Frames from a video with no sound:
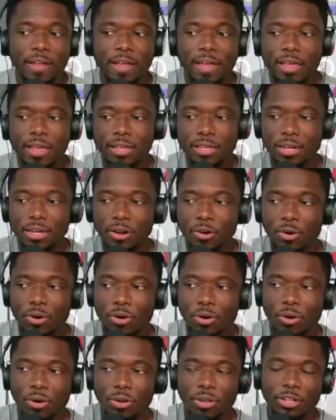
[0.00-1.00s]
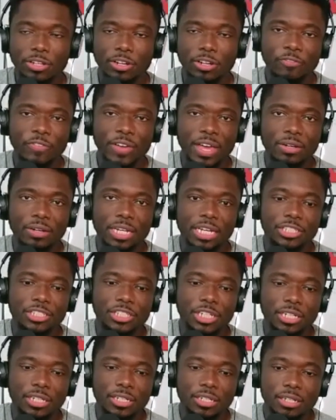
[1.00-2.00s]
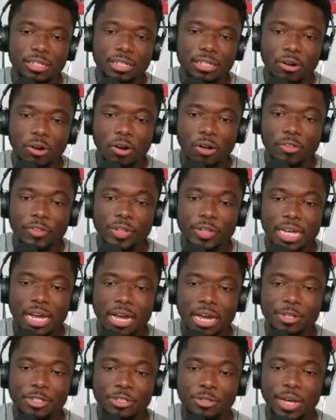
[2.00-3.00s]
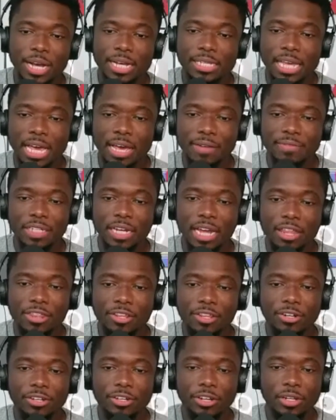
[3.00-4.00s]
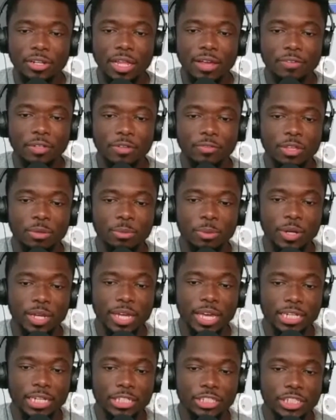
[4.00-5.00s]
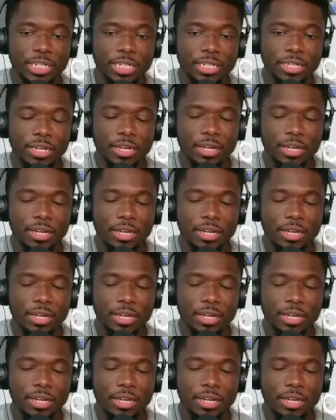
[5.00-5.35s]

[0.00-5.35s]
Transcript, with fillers: you know, call on your foundation, call on the time that you guys have together, your level of communication,